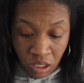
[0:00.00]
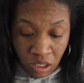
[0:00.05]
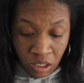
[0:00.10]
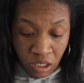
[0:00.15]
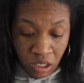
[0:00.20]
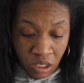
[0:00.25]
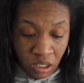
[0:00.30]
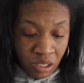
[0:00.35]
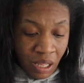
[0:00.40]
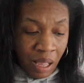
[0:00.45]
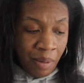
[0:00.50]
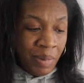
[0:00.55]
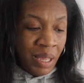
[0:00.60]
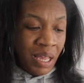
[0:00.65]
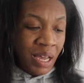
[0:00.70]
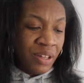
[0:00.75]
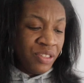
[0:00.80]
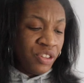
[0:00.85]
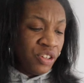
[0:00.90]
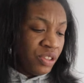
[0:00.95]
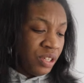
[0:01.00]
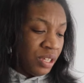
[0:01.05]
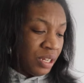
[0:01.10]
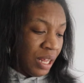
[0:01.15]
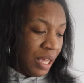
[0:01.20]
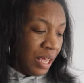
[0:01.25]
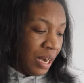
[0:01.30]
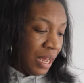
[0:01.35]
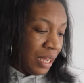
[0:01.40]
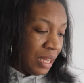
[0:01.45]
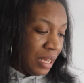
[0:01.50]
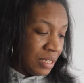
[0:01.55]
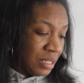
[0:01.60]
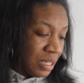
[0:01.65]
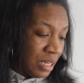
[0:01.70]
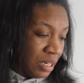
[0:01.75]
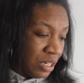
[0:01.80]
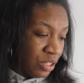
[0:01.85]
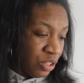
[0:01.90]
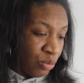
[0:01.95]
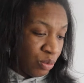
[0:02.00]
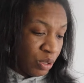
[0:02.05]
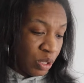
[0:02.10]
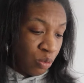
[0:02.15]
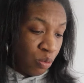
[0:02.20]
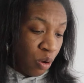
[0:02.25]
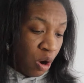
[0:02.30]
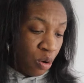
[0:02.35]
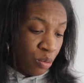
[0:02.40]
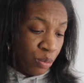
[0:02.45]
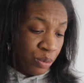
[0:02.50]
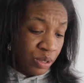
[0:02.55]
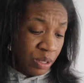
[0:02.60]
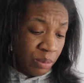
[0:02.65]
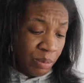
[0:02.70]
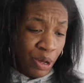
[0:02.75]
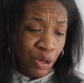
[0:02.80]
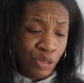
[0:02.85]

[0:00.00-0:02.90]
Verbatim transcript: Just, I mean, other than that, I guess ain't nothing really wrong with them